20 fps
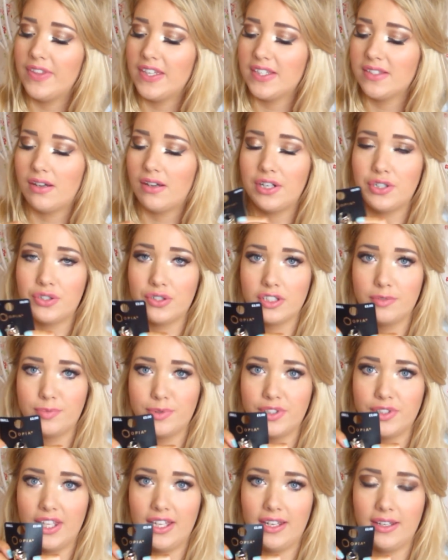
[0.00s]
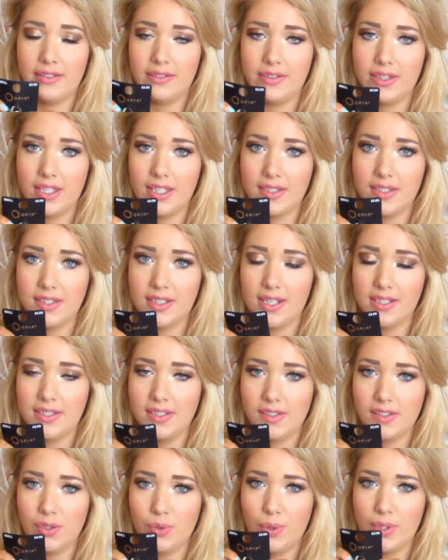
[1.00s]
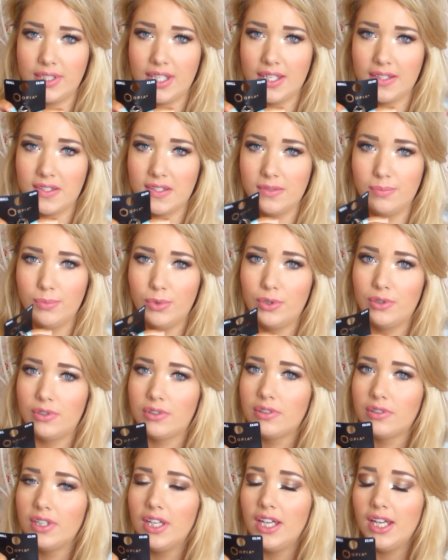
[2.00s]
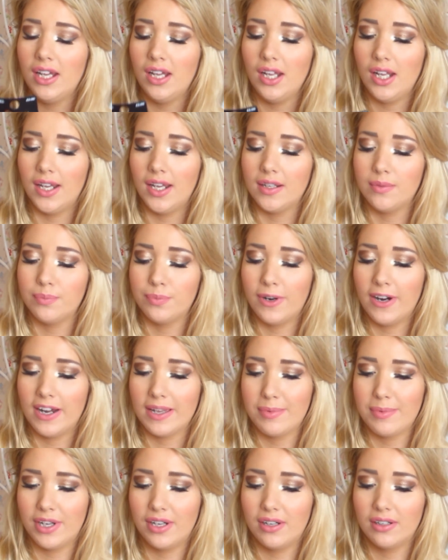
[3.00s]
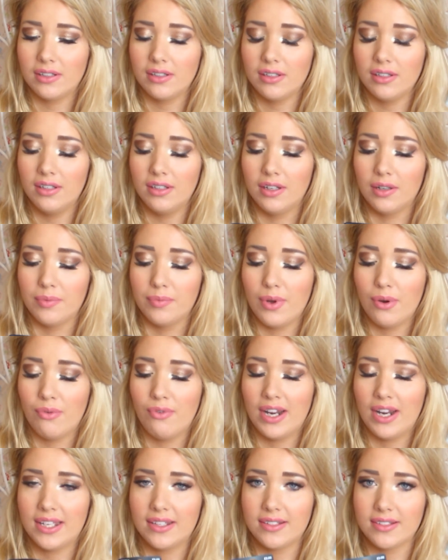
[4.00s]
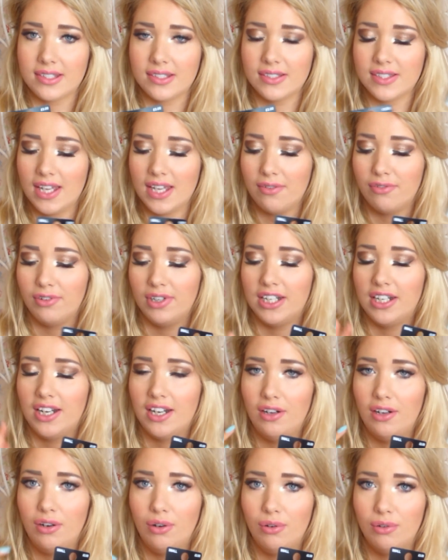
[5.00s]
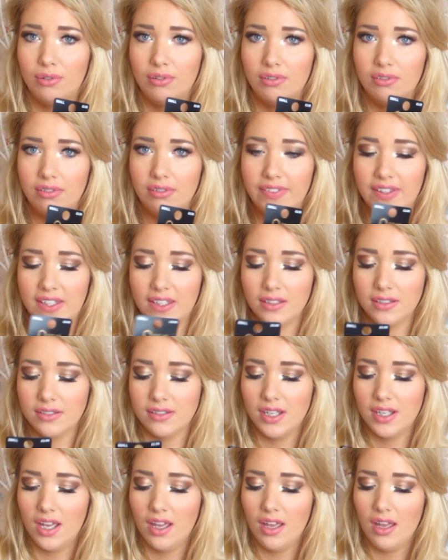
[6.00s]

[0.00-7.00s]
These aren't adjustable, they're sizes. I always get small in Primark rings because I have really like long fingers.